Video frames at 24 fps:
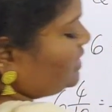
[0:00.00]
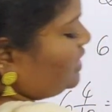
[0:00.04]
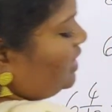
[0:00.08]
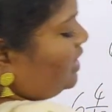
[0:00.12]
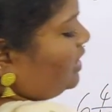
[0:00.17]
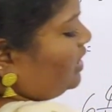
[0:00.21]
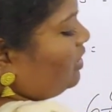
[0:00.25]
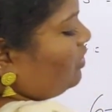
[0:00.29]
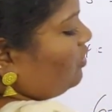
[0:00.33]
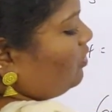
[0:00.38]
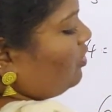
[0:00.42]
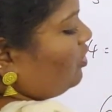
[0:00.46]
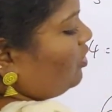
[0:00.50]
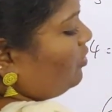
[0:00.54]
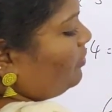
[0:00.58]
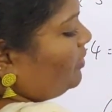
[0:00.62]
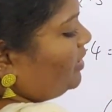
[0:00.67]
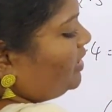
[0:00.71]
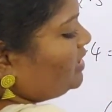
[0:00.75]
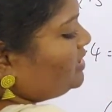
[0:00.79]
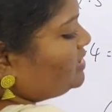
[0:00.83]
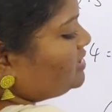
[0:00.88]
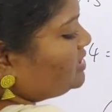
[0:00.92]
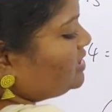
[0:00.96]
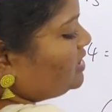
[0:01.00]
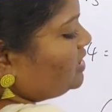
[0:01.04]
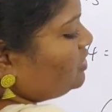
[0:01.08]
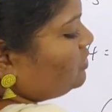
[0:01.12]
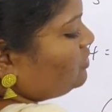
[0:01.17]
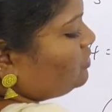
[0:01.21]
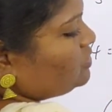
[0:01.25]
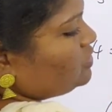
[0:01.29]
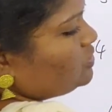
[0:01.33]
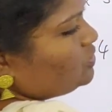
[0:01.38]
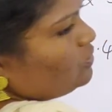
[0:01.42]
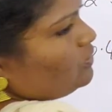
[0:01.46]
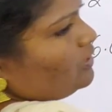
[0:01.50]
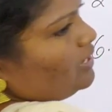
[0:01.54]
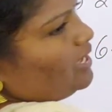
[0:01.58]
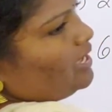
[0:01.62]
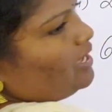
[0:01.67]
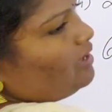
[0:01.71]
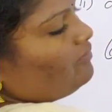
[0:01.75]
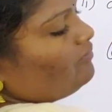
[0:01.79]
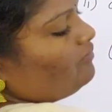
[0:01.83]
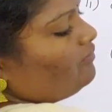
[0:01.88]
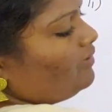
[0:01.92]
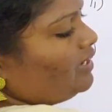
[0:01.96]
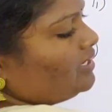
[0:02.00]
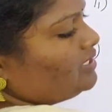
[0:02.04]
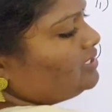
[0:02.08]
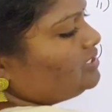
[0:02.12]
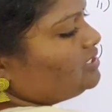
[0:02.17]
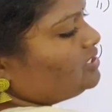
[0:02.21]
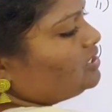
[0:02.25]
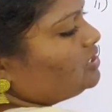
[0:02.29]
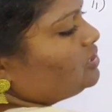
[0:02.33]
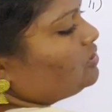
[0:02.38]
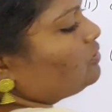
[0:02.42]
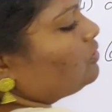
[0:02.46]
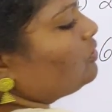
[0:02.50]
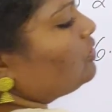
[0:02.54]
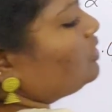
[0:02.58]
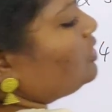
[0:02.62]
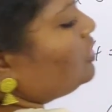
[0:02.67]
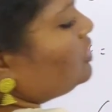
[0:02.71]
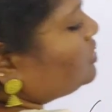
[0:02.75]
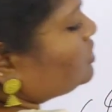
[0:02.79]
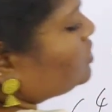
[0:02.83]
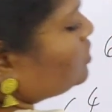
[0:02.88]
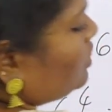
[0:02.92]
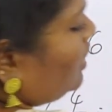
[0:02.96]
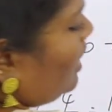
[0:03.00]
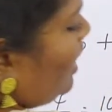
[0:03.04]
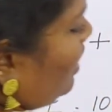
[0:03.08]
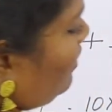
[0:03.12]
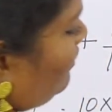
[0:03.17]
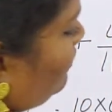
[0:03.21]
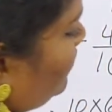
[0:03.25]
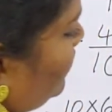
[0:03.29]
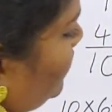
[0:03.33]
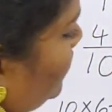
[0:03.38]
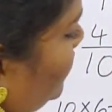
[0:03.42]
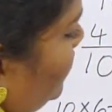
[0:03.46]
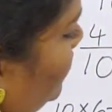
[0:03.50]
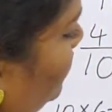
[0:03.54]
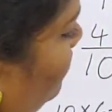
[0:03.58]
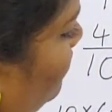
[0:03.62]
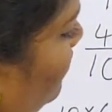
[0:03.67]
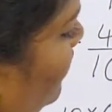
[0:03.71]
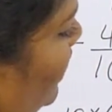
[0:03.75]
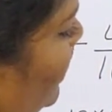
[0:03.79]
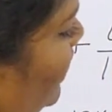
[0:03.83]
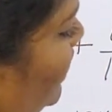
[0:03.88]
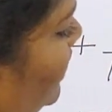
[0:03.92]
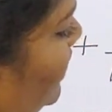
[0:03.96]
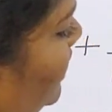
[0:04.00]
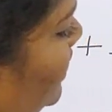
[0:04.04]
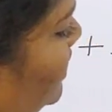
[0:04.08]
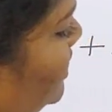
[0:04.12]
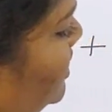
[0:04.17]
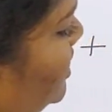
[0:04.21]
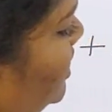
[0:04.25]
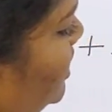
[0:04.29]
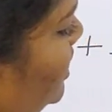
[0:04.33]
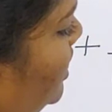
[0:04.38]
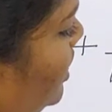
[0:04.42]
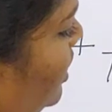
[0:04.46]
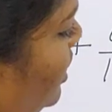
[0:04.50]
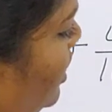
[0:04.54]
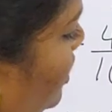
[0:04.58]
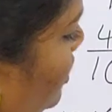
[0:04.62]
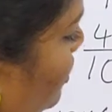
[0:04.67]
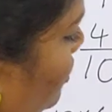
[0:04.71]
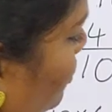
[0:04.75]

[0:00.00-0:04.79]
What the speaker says: Now how many zeros you have? 1 0. So after the one digit you